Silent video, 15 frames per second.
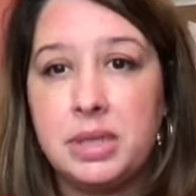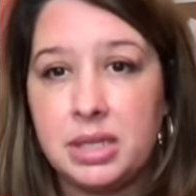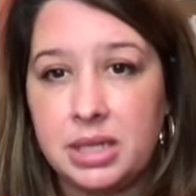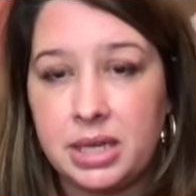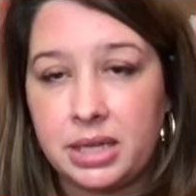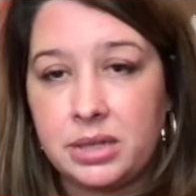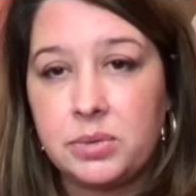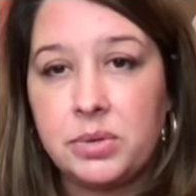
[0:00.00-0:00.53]

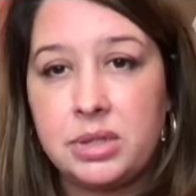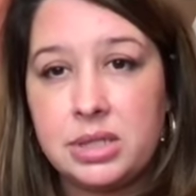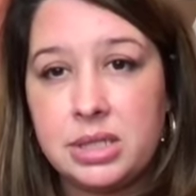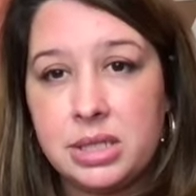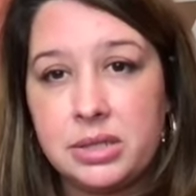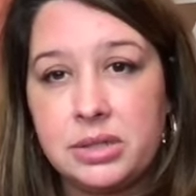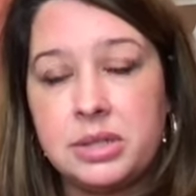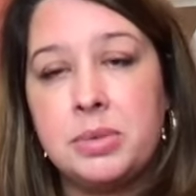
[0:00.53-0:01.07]
connect with the
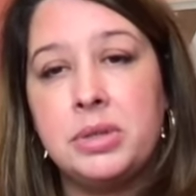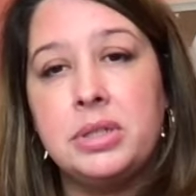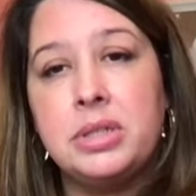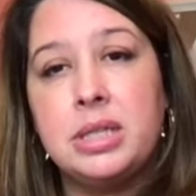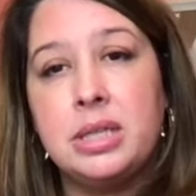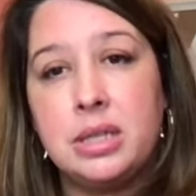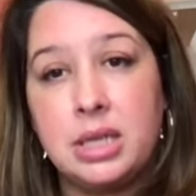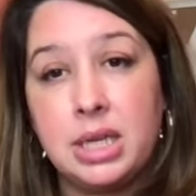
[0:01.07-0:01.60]

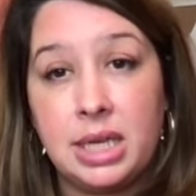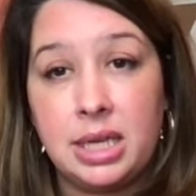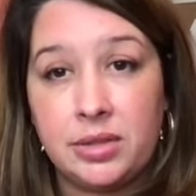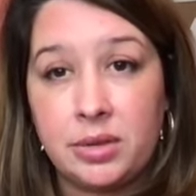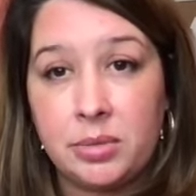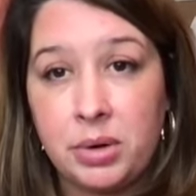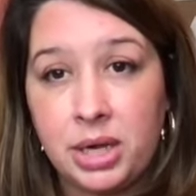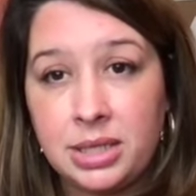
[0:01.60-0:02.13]
salesperson, and
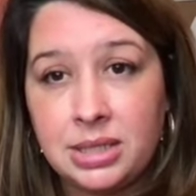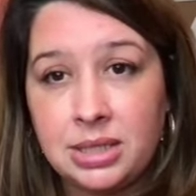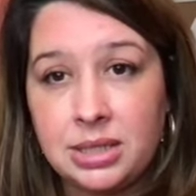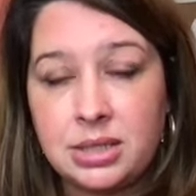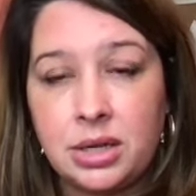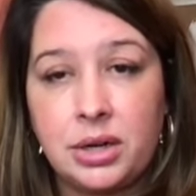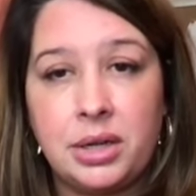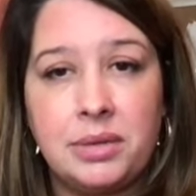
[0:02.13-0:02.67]
get the
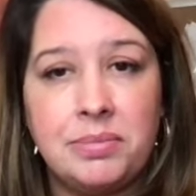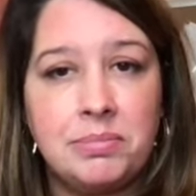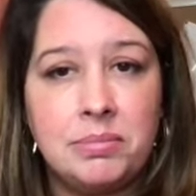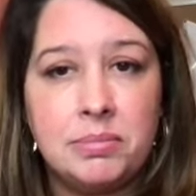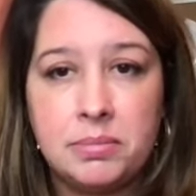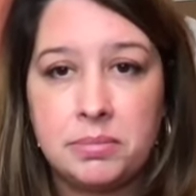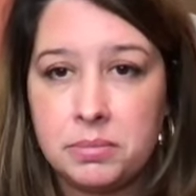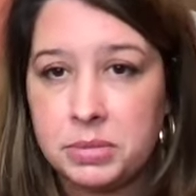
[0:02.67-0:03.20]
process started.
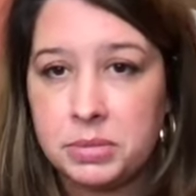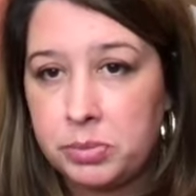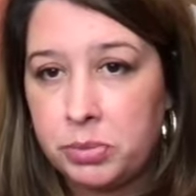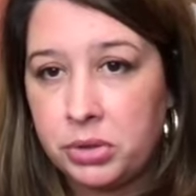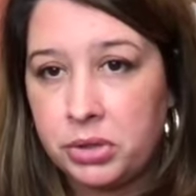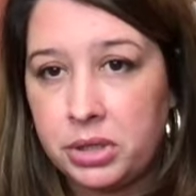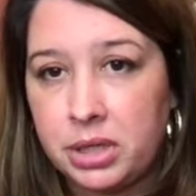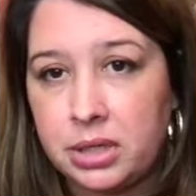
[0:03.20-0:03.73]
It's
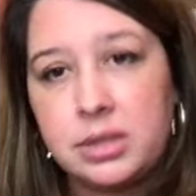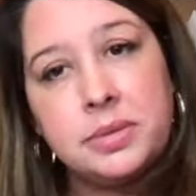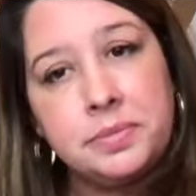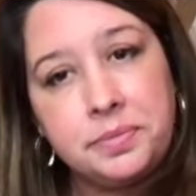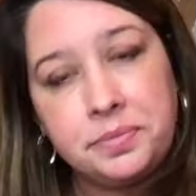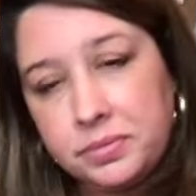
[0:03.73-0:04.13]
brilliant.